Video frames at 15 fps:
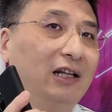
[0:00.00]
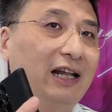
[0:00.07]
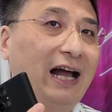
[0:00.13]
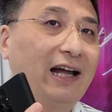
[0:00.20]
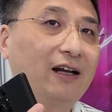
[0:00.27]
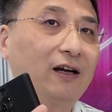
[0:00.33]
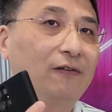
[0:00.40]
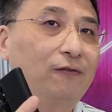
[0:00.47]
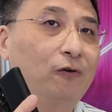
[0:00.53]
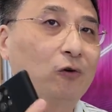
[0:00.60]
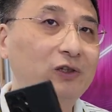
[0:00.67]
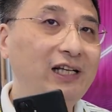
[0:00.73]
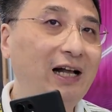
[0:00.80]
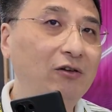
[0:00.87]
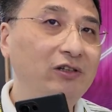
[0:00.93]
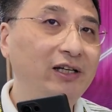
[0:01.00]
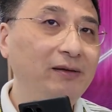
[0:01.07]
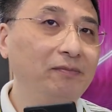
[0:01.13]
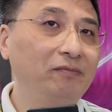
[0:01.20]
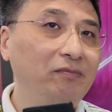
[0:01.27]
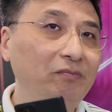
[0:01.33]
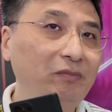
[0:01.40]
like a
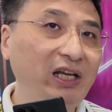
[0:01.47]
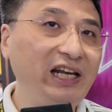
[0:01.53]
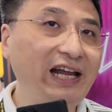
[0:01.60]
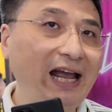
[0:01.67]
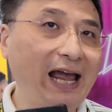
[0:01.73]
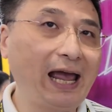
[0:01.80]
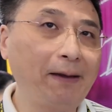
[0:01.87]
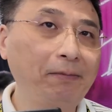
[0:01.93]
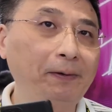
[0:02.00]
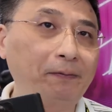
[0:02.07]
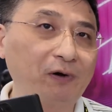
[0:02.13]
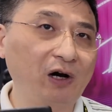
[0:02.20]
4,000 milliamp